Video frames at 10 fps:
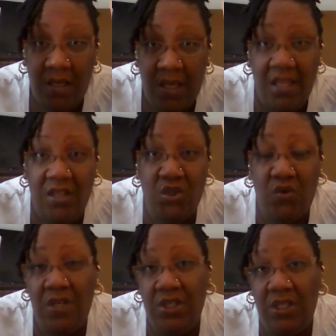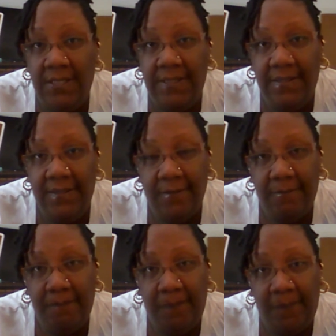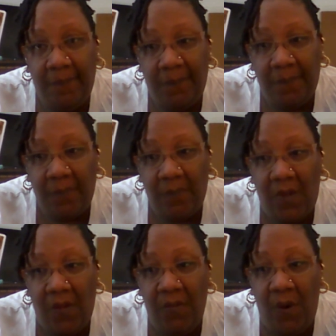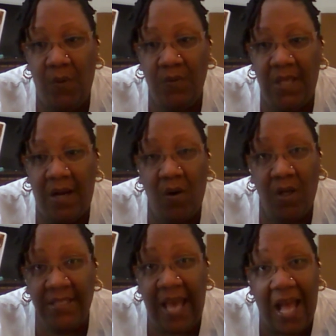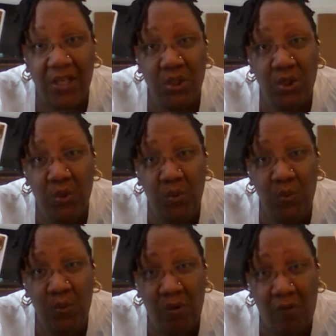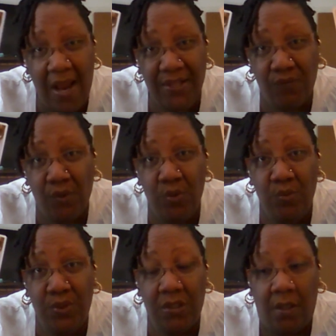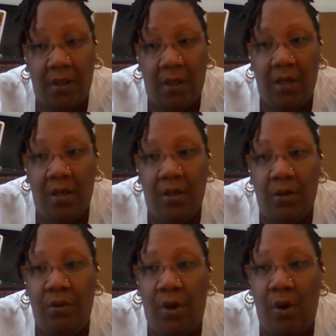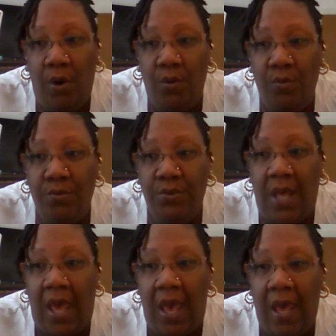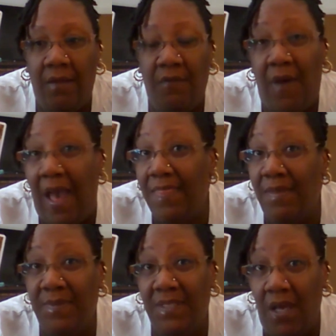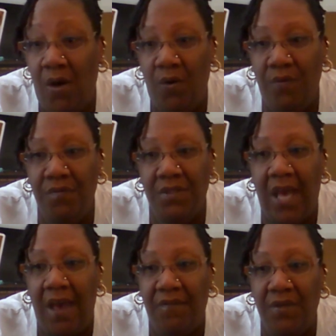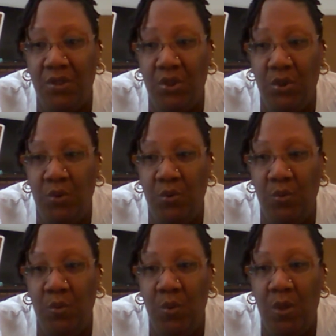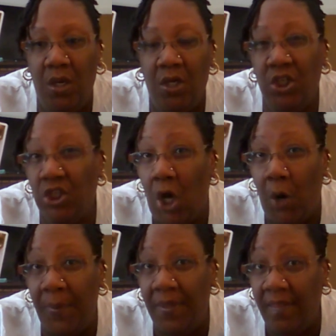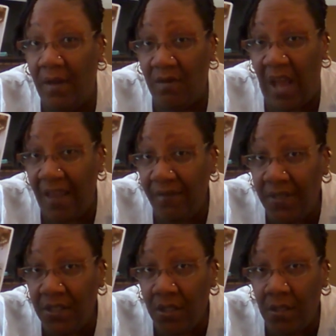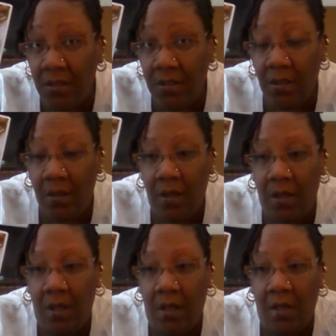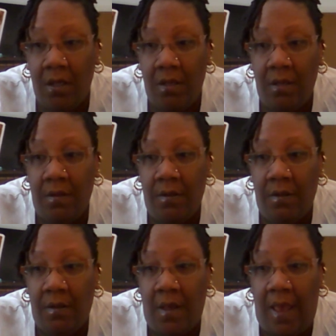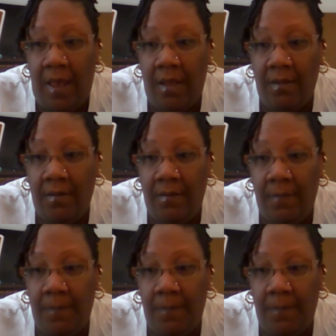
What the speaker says: in the trenches, those that are attached to the grassroots, those that find themselves having to sharpen their night visions, and